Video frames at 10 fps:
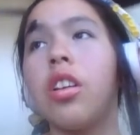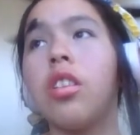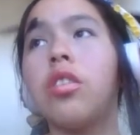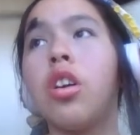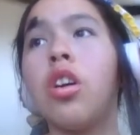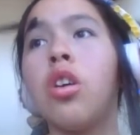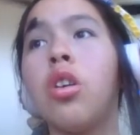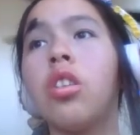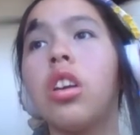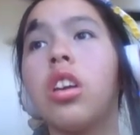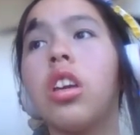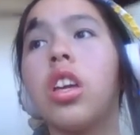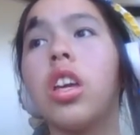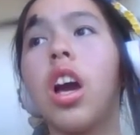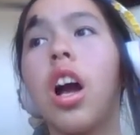So
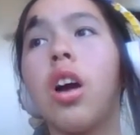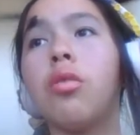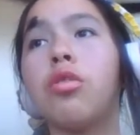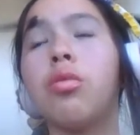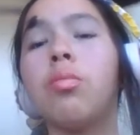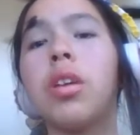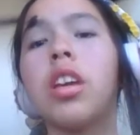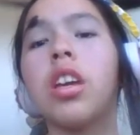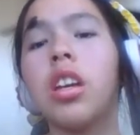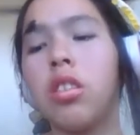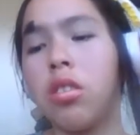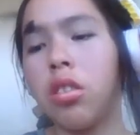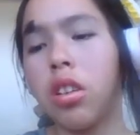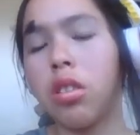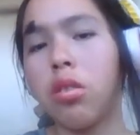yeah, which would be in
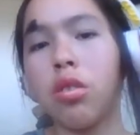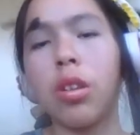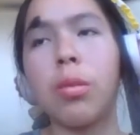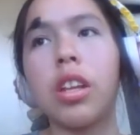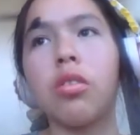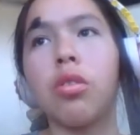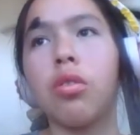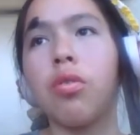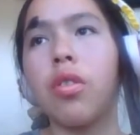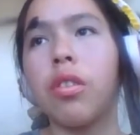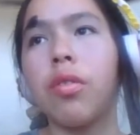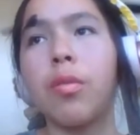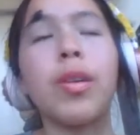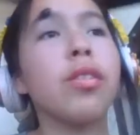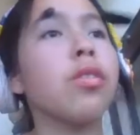30 minutes or 45
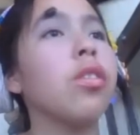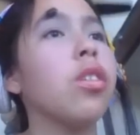minutes.